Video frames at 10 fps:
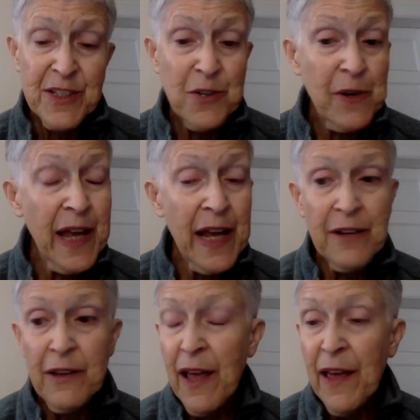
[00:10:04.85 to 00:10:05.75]
So
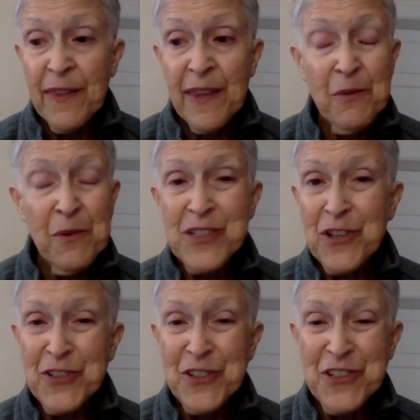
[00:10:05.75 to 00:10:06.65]
again, the
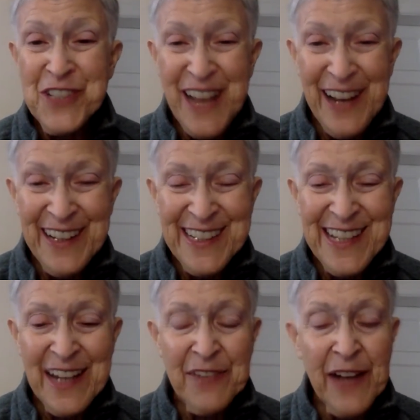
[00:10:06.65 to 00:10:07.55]
researchers tell us
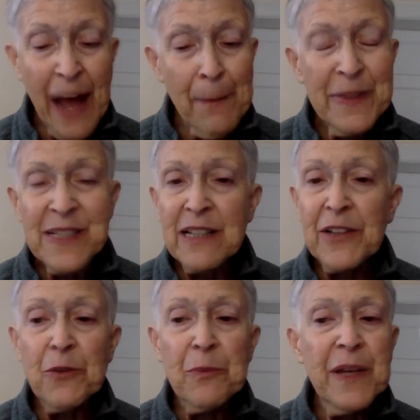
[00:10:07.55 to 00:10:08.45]
that if it happens a
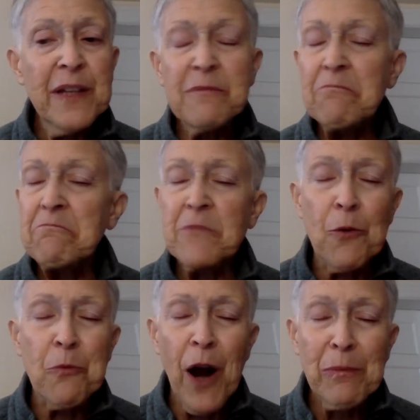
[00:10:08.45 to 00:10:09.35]
little bit, no
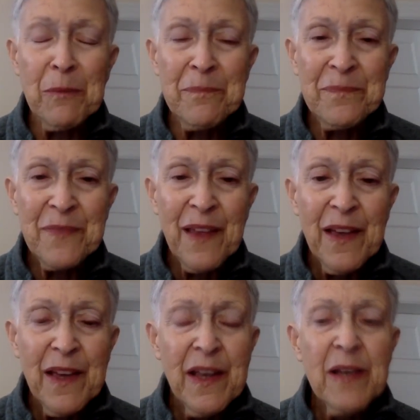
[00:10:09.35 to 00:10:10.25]
problem.
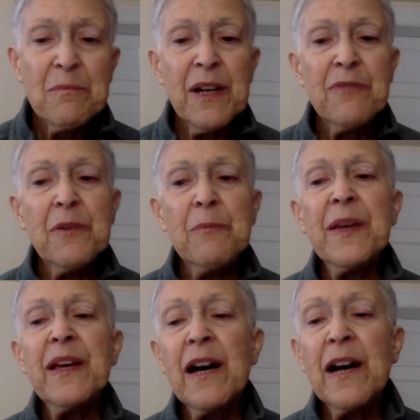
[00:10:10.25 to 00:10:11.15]
But if it
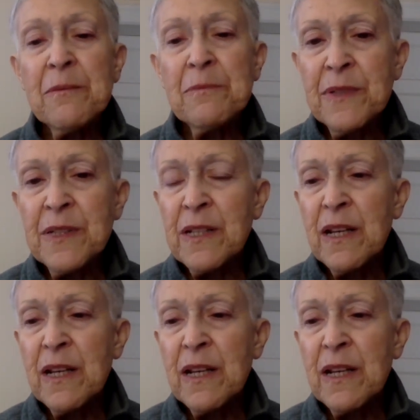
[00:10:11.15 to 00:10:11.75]
becomes